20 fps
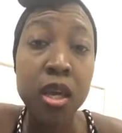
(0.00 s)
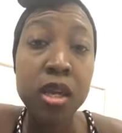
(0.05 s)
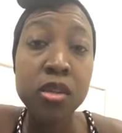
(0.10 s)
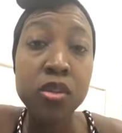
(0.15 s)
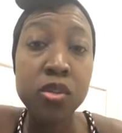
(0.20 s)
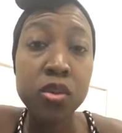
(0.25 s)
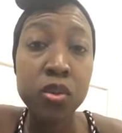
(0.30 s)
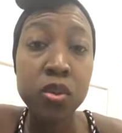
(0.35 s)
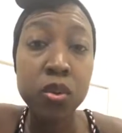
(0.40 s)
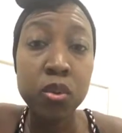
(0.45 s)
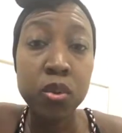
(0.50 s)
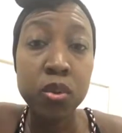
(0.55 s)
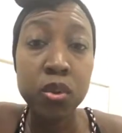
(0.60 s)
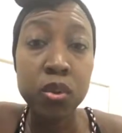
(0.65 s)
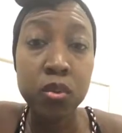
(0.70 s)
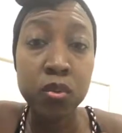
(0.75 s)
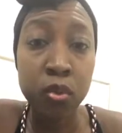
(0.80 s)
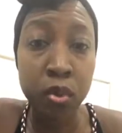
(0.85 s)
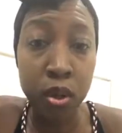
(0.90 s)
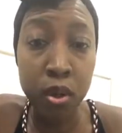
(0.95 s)

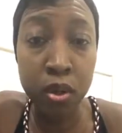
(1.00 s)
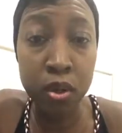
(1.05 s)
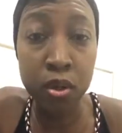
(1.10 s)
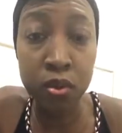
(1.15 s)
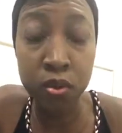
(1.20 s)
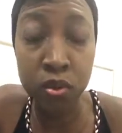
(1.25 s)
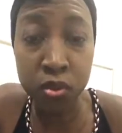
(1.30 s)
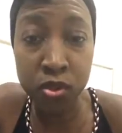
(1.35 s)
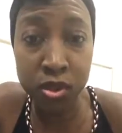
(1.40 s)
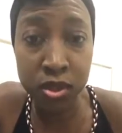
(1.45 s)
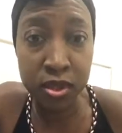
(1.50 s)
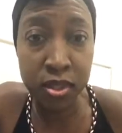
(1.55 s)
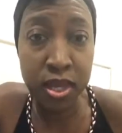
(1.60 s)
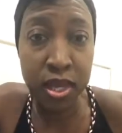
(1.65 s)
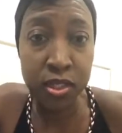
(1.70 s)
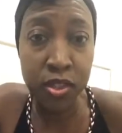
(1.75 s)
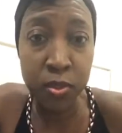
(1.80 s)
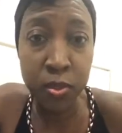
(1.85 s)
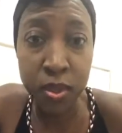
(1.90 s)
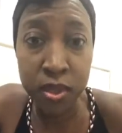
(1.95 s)
So work on those
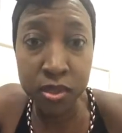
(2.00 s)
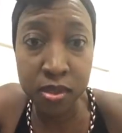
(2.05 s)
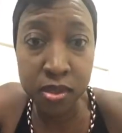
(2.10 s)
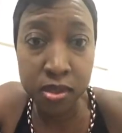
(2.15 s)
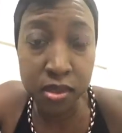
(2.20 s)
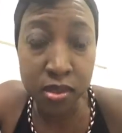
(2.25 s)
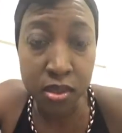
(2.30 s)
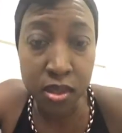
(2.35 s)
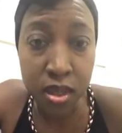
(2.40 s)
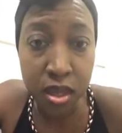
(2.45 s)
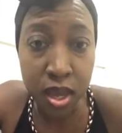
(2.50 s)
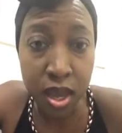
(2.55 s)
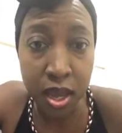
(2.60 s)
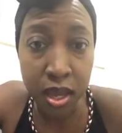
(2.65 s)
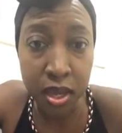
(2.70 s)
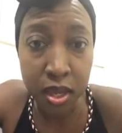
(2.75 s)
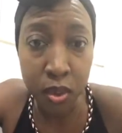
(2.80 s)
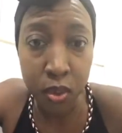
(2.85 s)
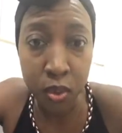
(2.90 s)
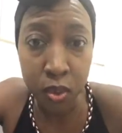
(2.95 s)
attachments.
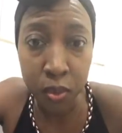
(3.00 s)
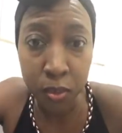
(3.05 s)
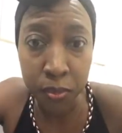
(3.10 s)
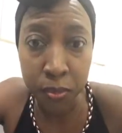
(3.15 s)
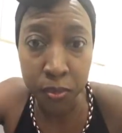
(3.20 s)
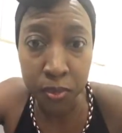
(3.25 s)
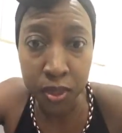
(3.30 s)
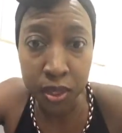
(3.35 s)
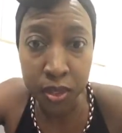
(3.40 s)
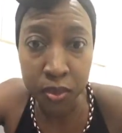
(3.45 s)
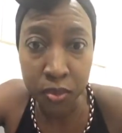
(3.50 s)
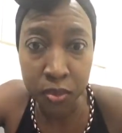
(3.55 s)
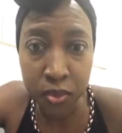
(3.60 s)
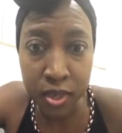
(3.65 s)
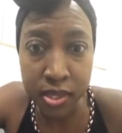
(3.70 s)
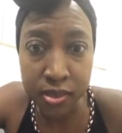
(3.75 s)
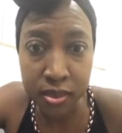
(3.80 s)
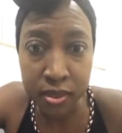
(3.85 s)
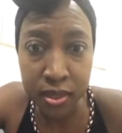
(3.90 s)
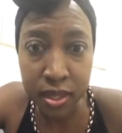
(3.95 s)
I hope it
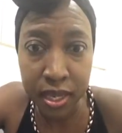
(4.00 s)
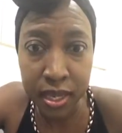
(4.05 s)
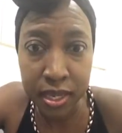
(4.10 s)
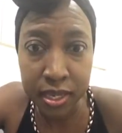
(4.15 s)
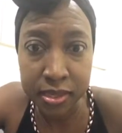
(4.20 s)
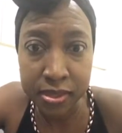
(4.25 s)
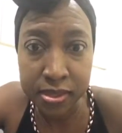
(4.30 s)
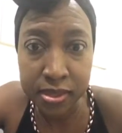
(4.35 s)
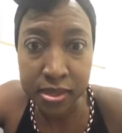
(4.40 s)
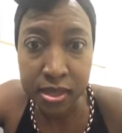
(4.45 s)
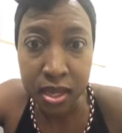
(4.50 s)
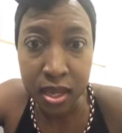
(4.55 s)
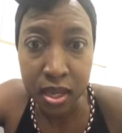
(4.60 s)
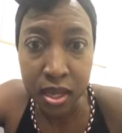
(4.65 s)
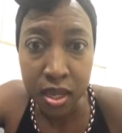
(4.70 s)
resonates.